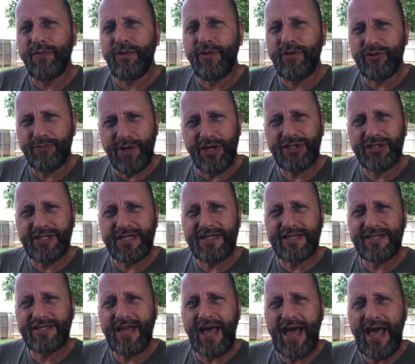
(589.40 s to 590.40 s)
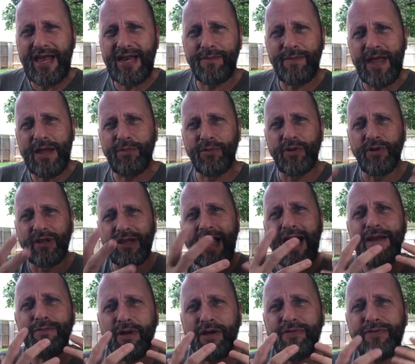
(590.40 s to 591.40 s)
especially inside. I'm able to
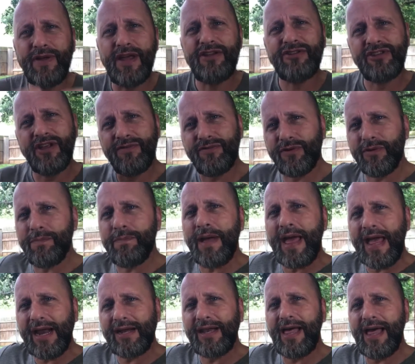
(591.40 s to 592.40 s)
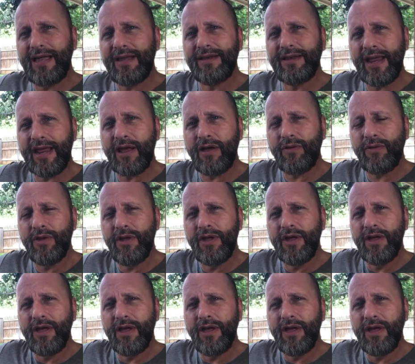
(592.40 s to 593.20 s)
light my face up for backlight now